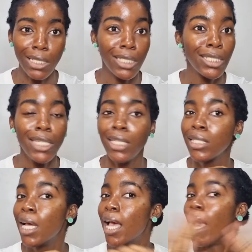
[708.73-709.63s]

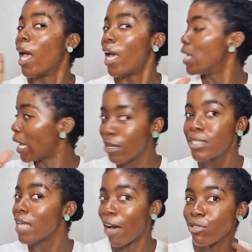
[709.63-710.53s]
I don't
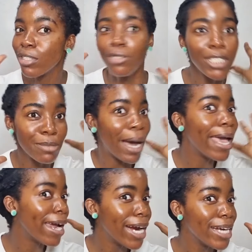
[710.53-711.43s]
have to deal with my
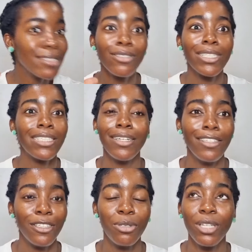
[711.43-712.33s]
hair touching anything, okay?